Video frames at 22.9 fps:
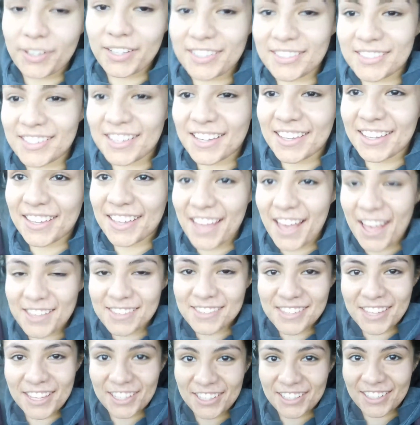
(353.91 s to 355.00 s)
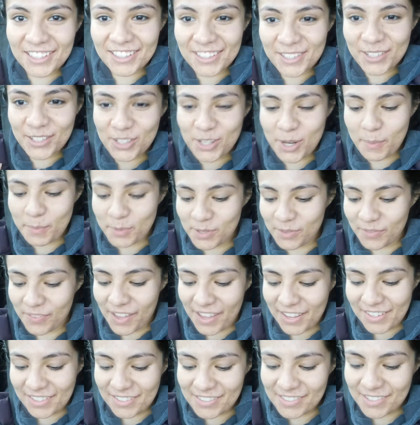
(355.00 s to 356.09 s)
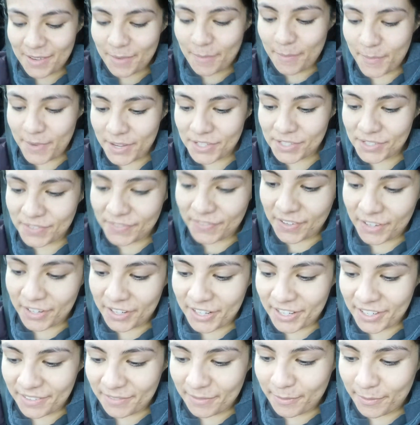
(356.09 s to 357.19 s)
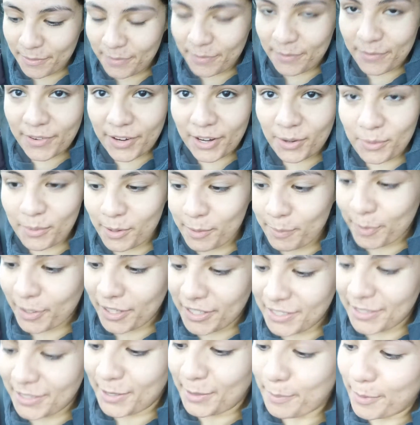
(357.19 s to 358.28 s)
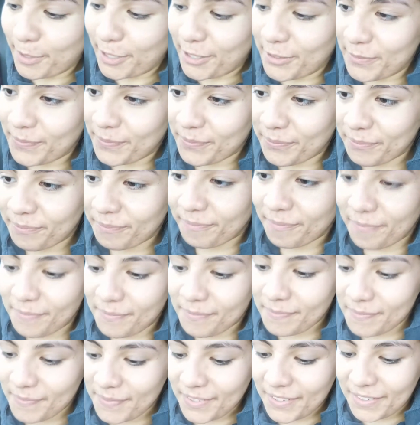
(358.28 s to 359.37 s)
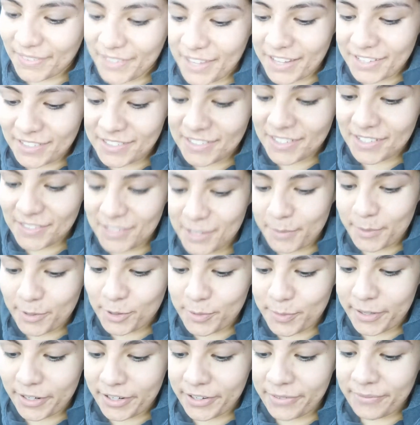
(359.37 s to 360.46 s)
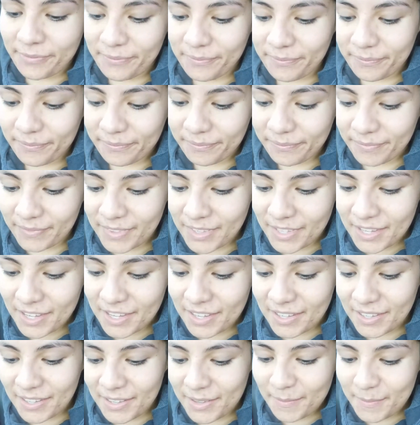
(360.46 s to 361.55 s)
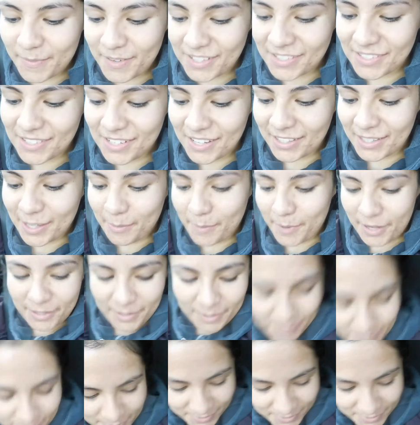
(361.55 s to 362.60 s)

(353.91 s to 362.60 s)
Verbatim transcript: It's like it has like little chips of ice. Mine's very, very well blended, but yeah, it's tasting much better. Mine's not that bad.